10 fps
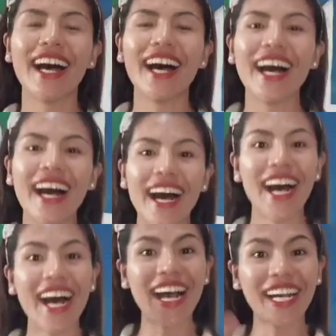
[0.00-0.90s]
Hi
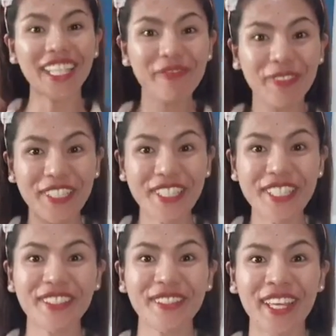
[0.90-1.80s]
preschooler,
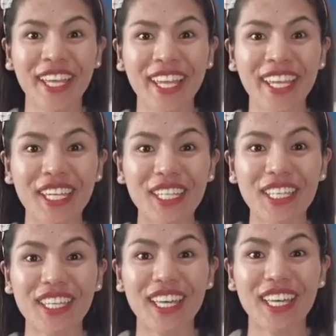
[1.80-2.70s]

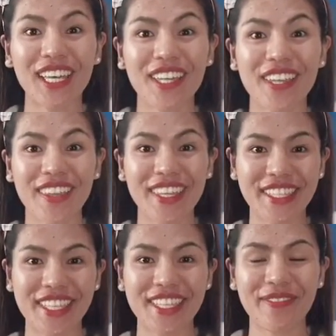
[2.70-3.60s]
this is Miss
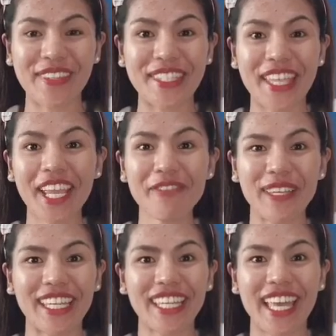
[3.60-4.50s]
Amy,
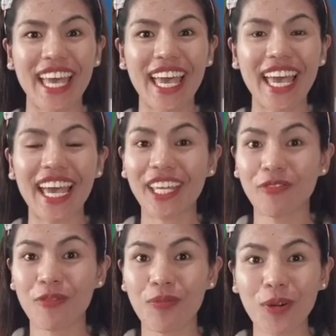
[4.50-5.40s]
and for
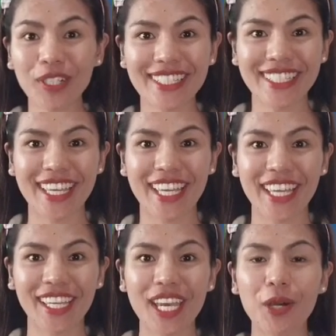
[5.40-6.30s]
today, we're
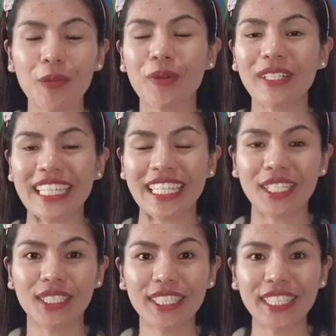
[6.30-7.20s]
going to
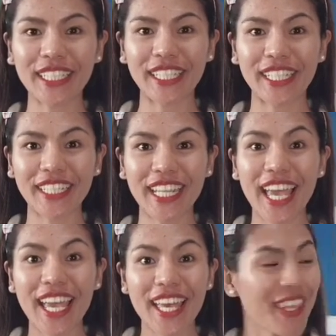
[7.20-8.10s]
learn the